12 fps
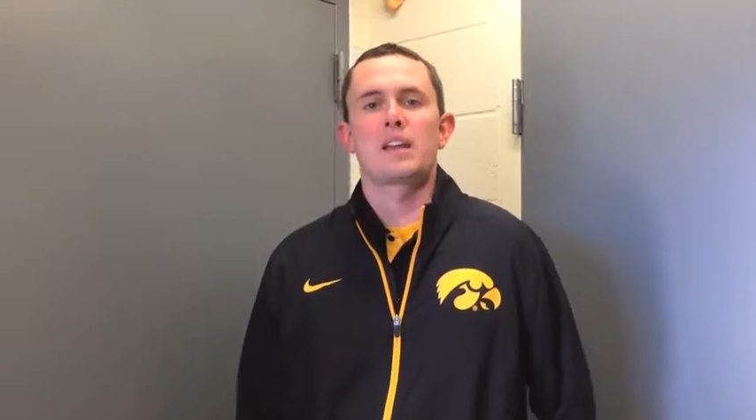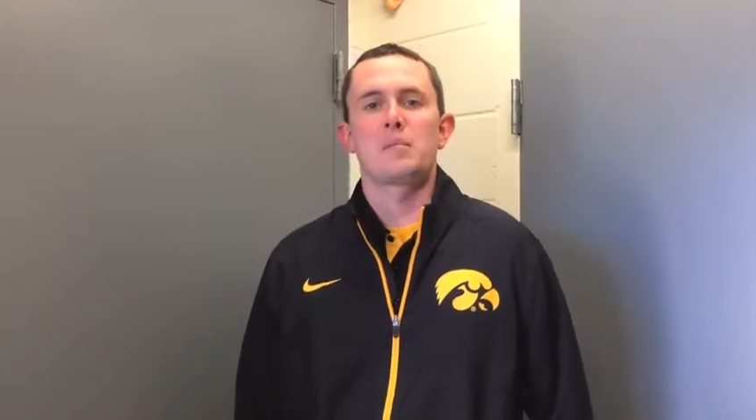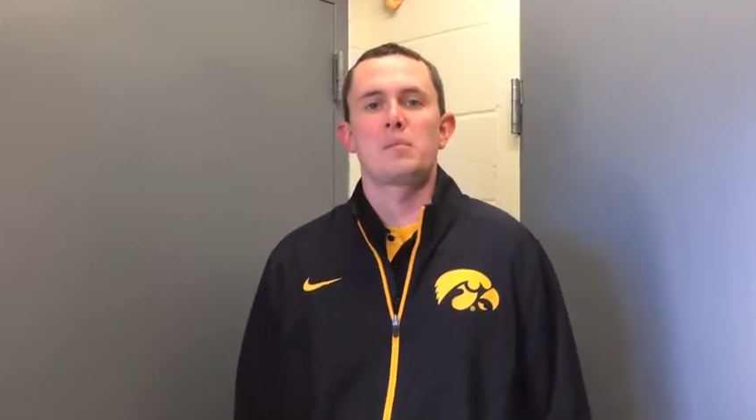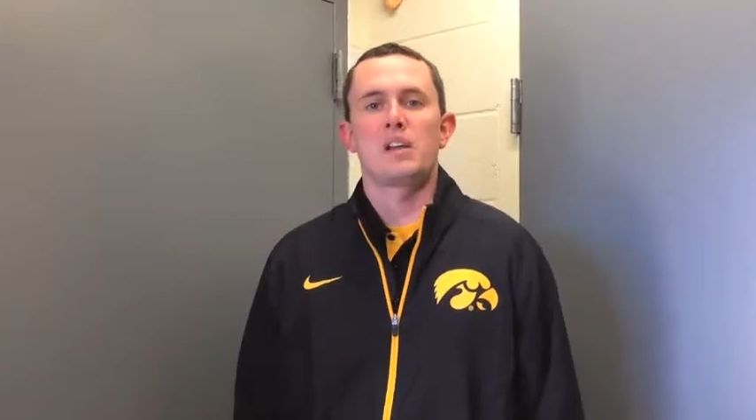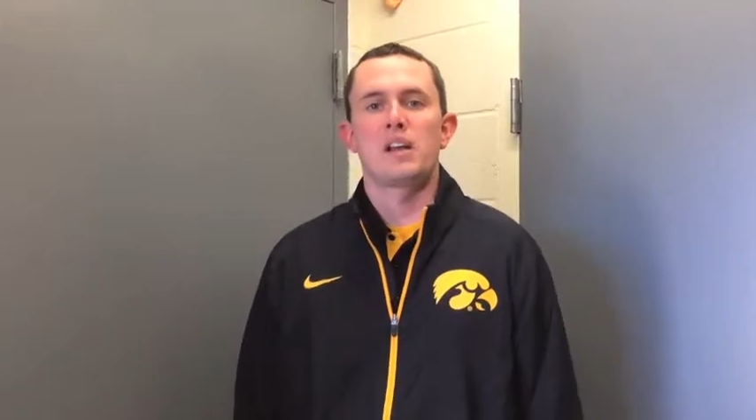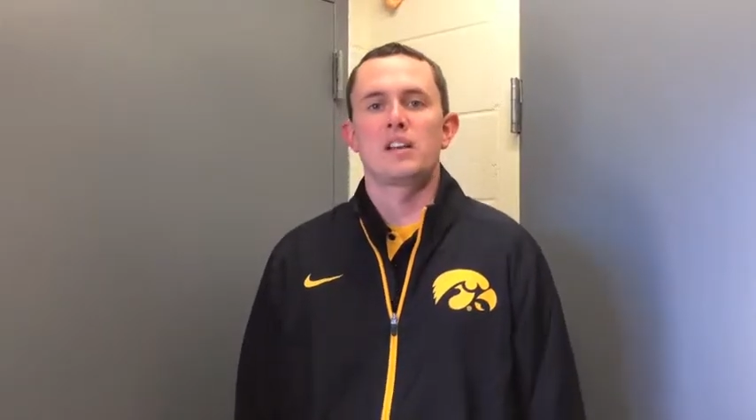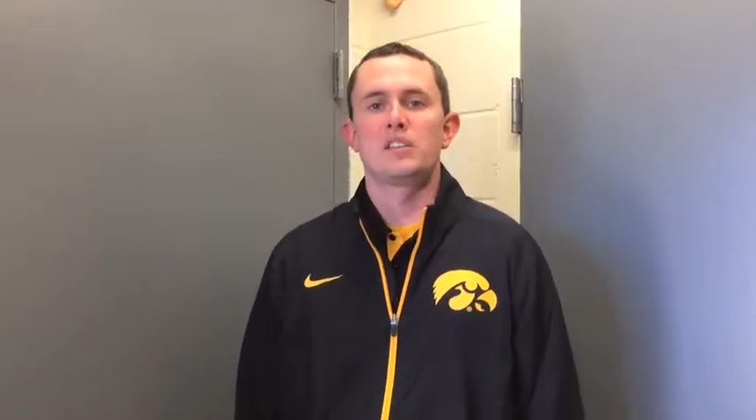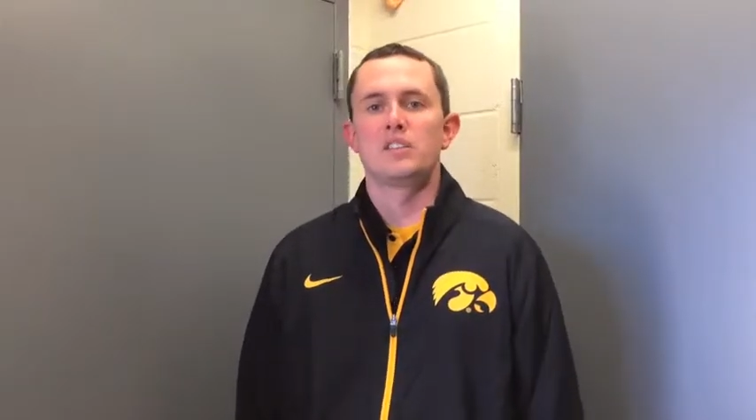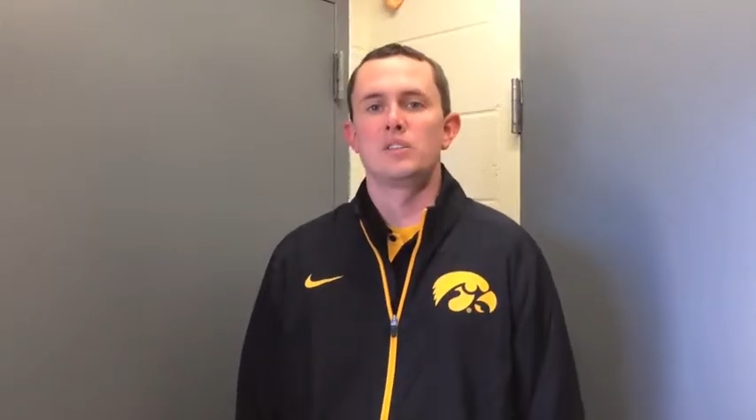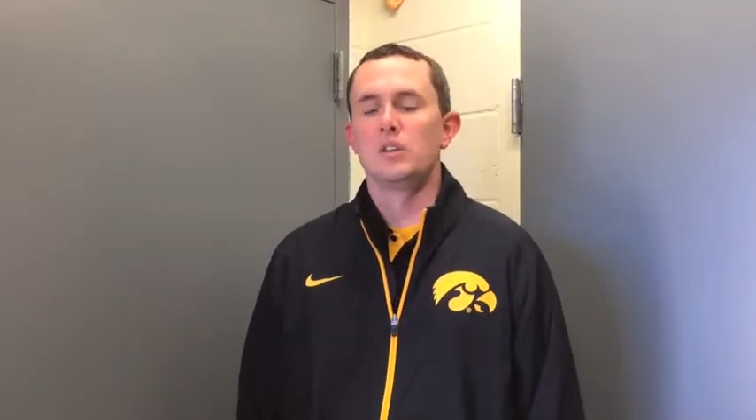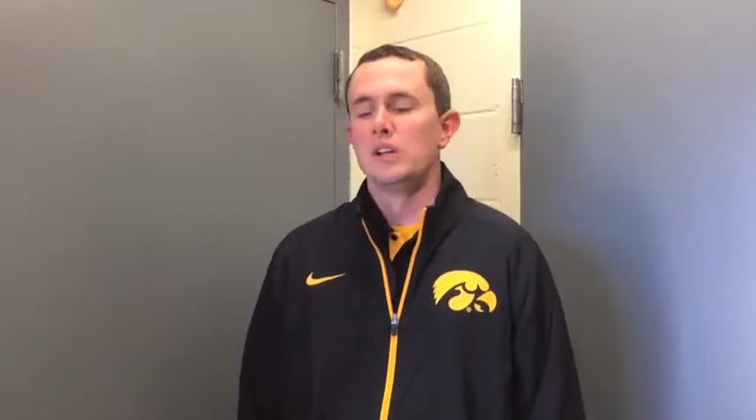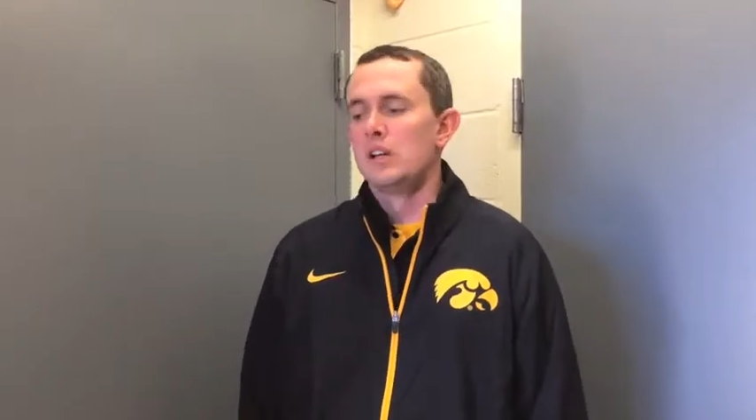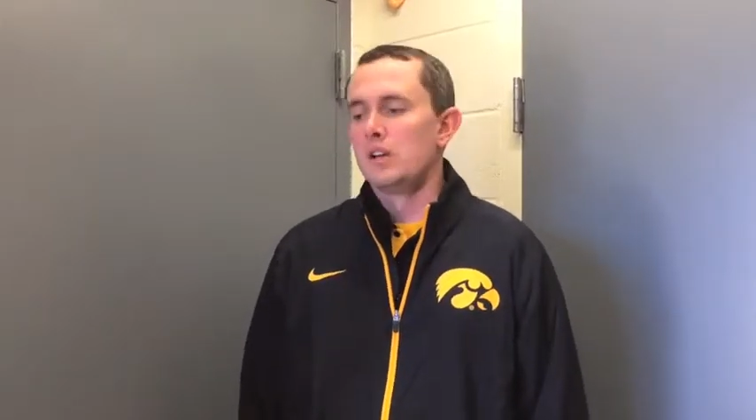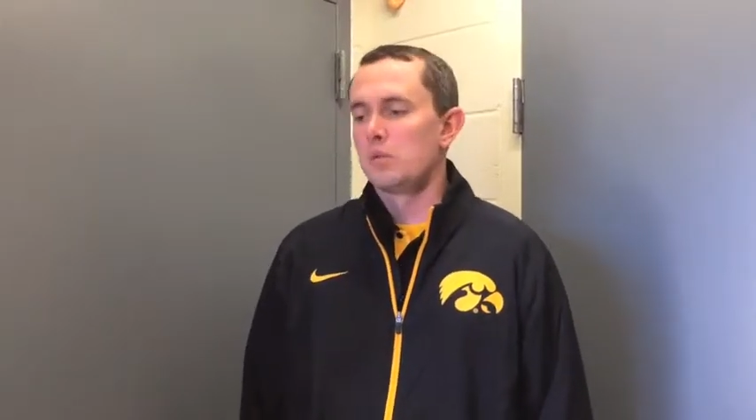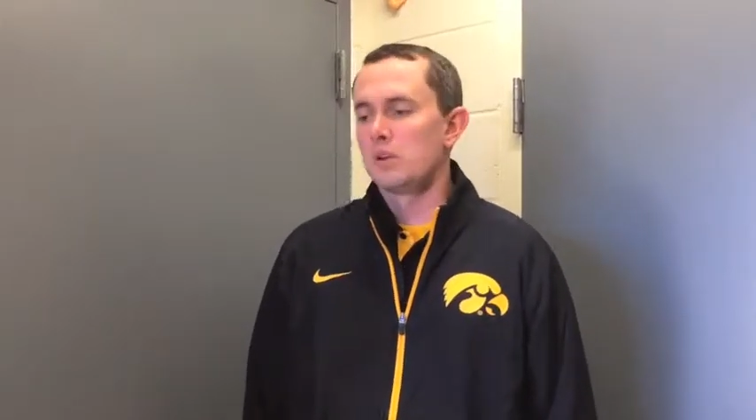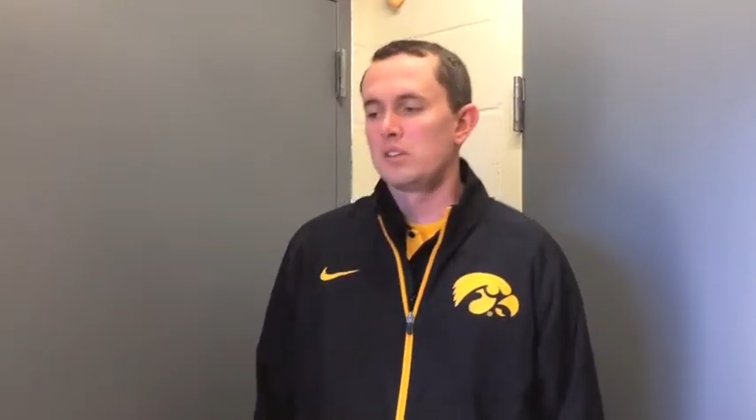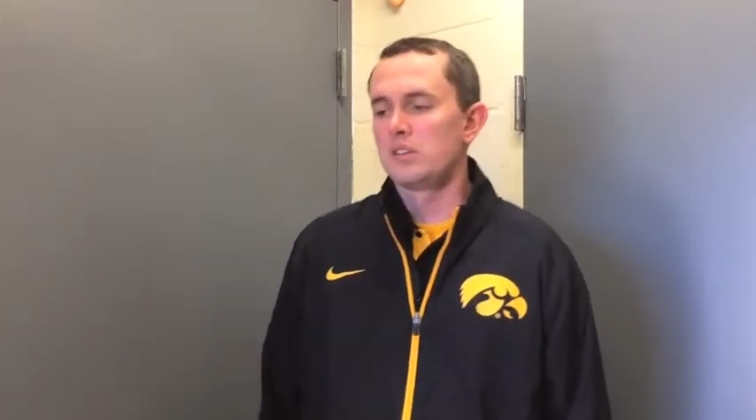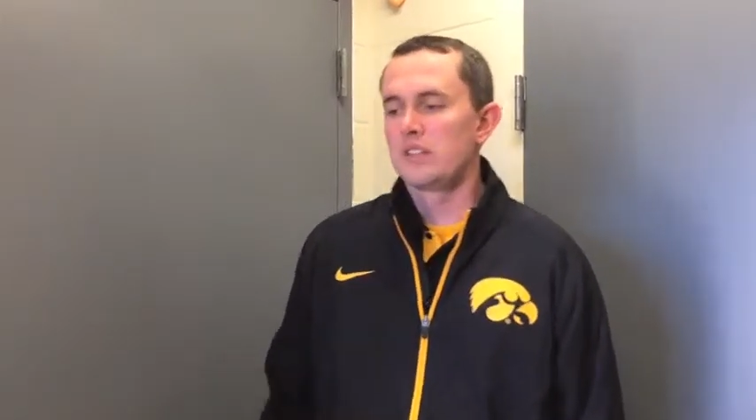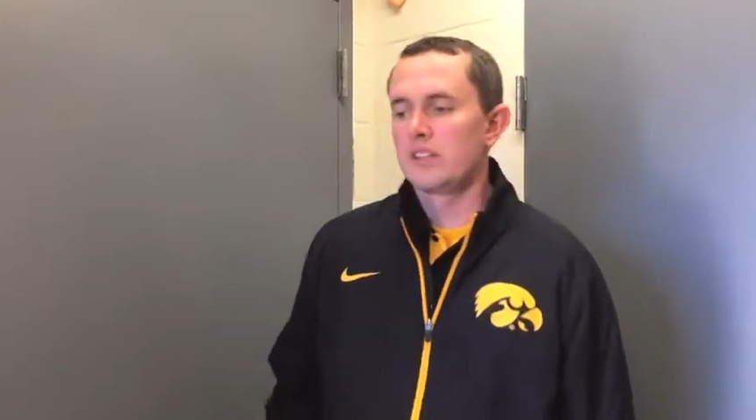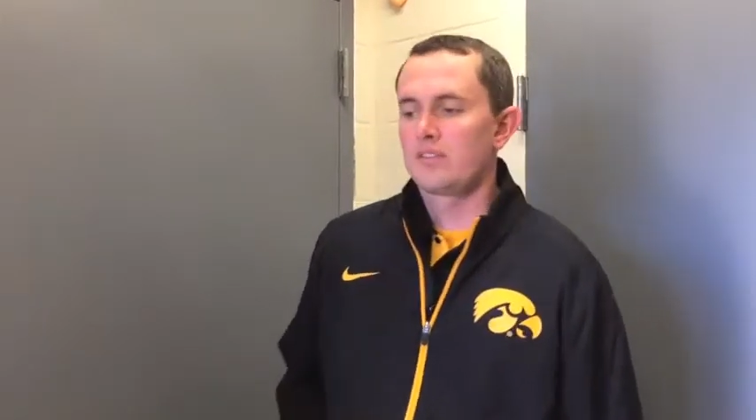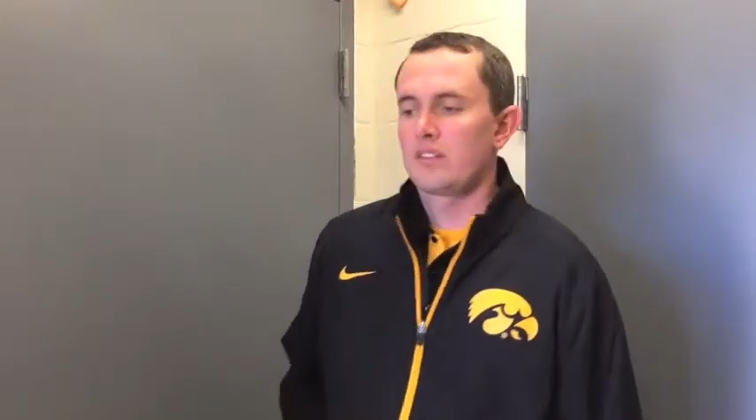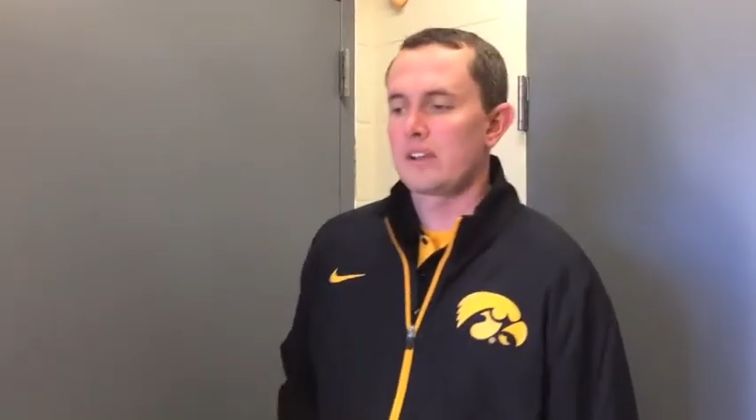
gate behind you when you leave.